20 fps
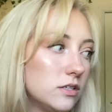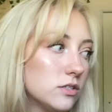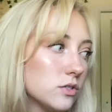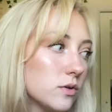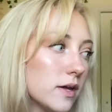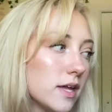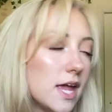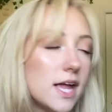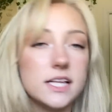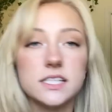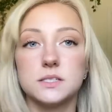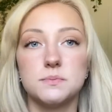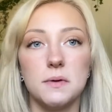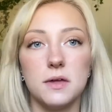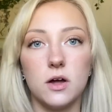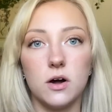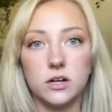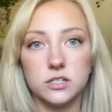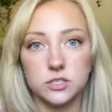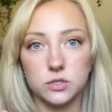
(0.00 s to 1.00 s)
So I can't speak
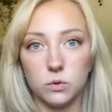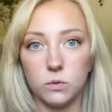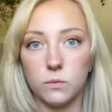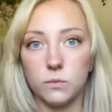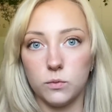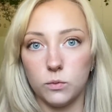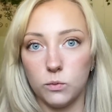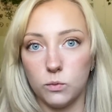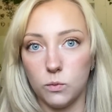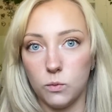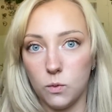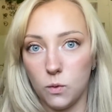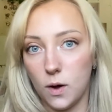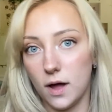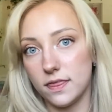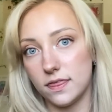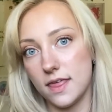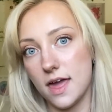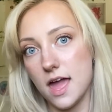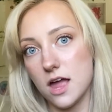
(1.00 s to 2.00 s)
onto
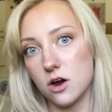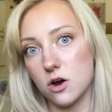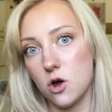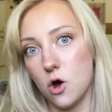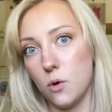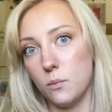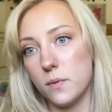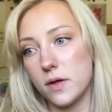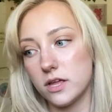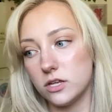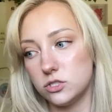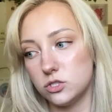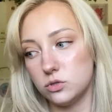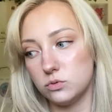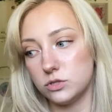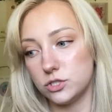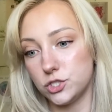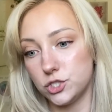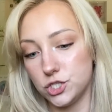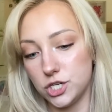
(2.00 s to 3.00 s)
what they are hoping to
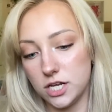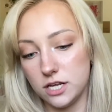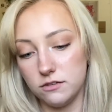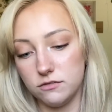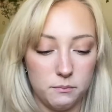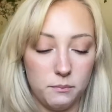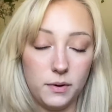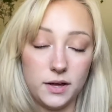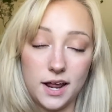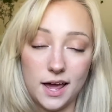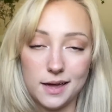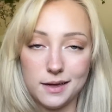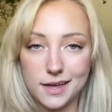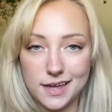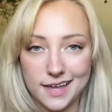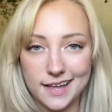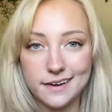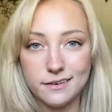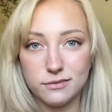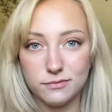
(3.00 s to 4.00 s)
achieve, but I
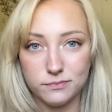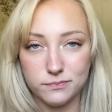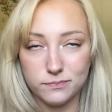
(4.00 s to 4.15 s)
can